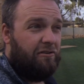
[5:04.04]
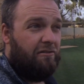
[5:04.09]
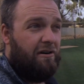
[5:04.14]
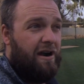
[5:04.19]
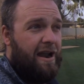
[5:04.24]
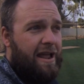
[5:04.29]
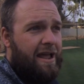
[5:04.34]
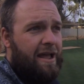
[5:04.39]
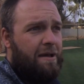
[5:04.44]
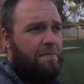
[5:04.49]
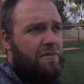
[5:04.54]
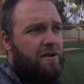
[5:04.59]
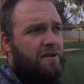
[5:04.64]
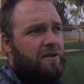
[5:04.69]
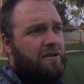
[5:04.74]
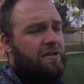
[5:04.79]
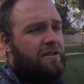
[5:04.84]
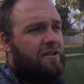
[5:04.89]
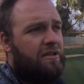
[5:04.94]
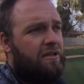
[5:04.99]
gram
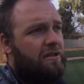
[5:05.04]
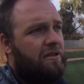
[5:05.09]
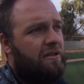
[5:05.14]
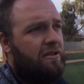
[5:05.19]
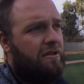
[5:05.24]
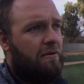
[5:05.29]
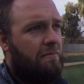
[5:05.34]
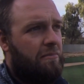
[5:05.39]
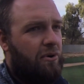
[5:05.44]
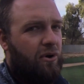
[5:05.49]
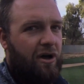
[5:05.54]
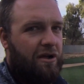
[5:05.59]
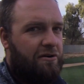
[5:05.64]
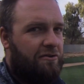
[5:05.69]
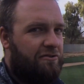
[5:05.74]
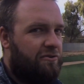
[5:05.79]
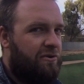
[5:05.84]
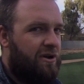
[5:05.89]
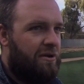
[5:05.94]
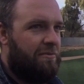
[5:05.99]
per
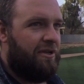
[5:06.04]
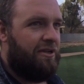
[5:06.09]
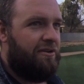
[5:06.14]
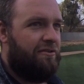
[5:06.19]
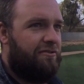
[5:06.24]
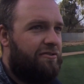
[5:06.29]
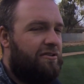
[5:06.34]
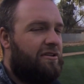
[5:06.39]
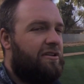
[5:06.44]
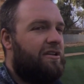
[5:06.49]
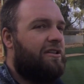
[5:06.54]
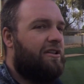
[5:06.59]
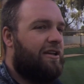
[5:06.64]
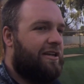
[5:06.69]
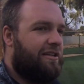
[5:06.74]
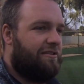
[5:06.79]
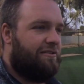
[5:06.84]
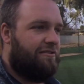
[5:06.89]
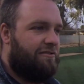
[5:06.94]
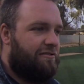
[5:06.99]
100 square meters,
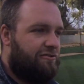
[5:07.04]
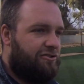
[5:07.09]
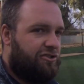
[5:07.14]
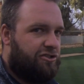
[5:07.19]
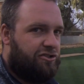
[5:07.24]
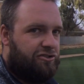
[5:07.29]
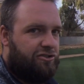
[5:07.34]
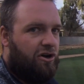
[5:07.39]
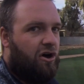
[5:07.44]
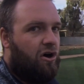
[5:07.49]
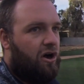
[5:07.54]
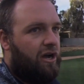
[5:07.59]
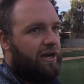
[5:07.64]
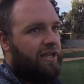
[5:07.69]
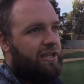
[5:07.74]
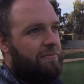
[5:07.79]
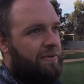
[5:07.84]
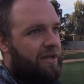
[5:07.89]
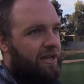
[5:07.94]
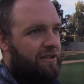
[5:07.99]
like
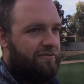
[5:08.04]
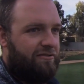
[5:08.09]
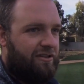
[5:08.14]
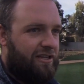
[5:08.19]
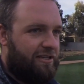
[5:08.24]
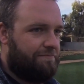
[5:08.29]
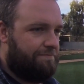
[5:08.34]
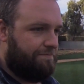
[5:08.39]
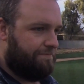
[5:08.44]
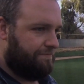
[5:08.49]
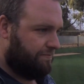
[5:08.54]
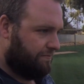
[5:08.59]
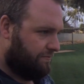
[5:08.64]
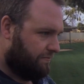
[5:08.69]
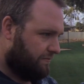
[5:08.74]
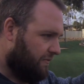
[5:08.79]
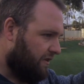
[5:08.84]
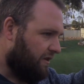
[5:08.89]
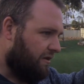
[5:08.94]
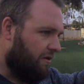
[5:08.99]
tiny amounts, like
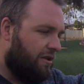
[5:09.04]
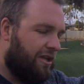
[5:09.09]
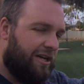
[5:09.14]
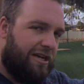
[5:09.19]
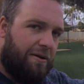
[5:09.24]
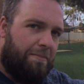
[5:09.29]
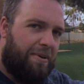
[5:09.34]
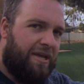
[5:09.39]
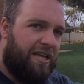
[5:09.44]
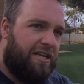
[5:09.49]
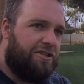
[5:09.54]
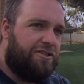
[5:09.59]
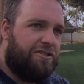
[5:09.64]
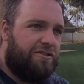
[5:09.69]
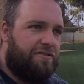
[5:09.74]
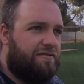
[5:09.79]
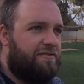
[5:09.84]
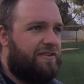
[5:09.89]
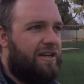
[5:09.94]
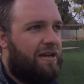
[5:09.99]
a pinch
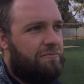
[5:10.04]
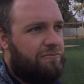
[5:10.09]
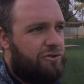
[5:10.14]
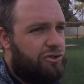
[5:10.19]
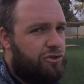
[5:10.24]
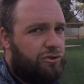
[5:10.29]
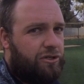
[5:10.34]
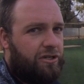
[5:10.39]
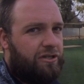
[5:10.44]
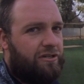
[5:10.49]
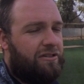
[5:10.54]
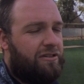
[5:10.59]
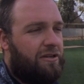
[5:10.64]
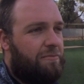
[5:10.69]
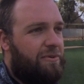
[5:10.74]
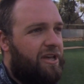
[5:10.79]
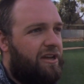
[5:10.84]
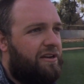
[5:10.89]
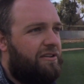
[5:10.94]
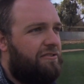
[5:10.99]
of sugar
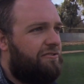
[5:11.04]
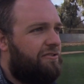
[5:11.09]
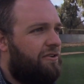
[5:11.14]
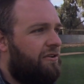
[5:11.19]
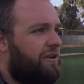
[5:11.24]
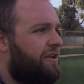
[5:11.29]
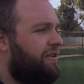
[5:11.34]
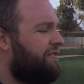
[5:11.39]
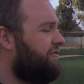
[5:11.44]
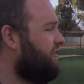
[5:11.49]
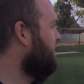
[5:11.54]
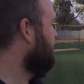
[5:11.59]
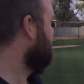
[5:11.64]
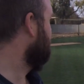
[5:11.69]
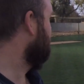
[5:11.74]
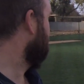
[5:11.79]
amount. It's tiny. So